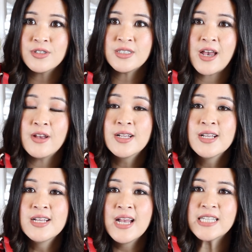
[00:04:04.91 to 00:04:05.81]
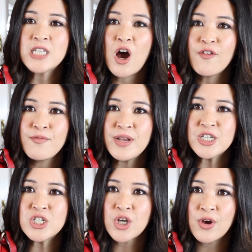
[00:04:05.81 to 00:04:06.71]
So it's hard for me
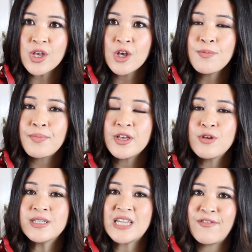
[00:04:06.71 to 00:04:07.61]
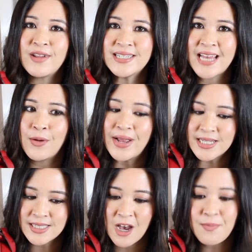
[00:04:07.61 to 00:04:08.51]
to show you, but you can definitely tell
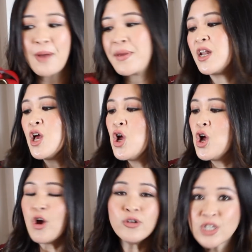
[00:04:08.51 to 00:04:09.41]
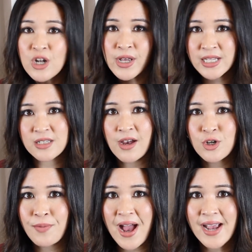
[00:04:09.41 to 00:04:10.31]
inside. But I mean, who's going to look inside
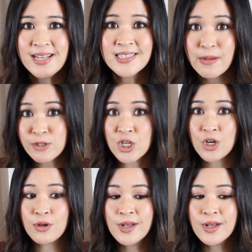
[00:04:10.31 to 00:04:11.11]
your bag except you?